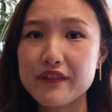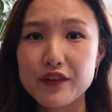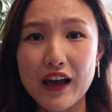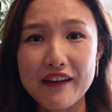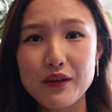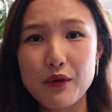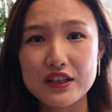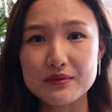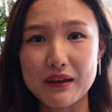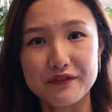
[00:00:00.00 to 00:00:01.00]
If you haven't
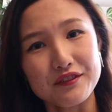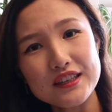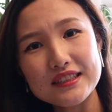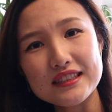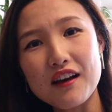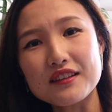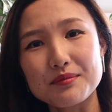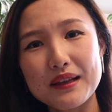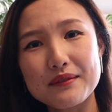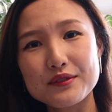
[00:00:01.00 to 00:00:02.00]
watched my first
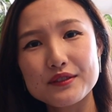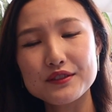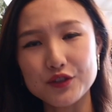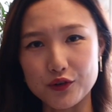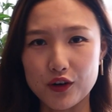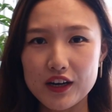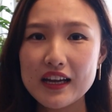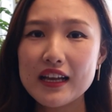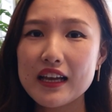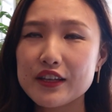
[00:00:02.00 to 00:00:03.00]
houseplant tour,